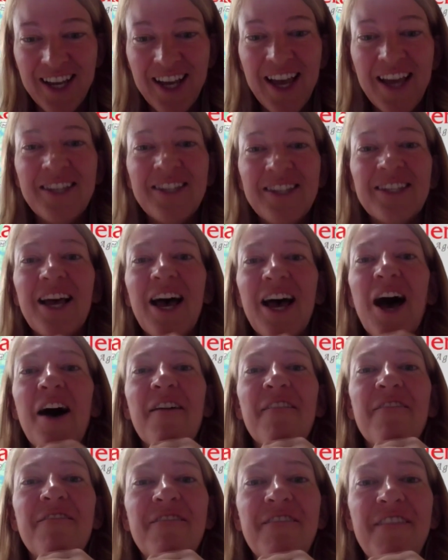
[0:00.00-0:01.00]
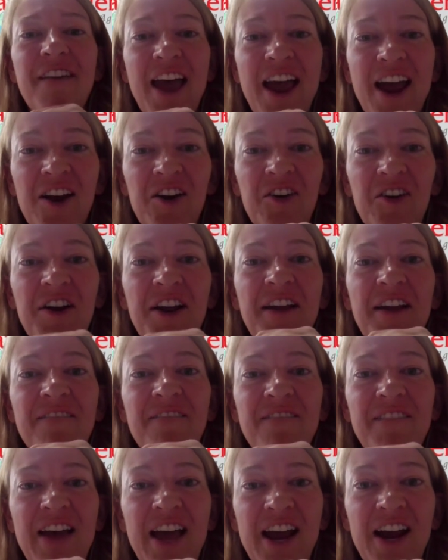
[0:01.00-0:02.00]
it's a very,
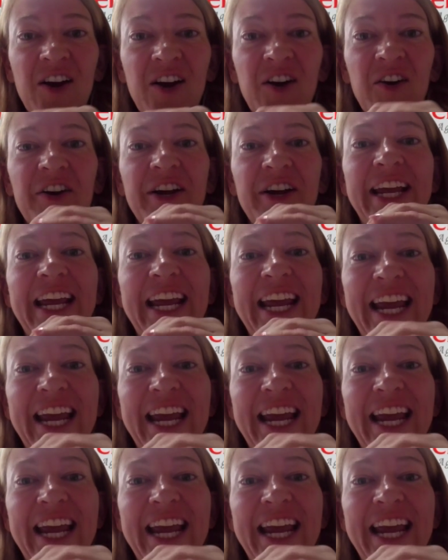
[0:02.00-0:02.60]
very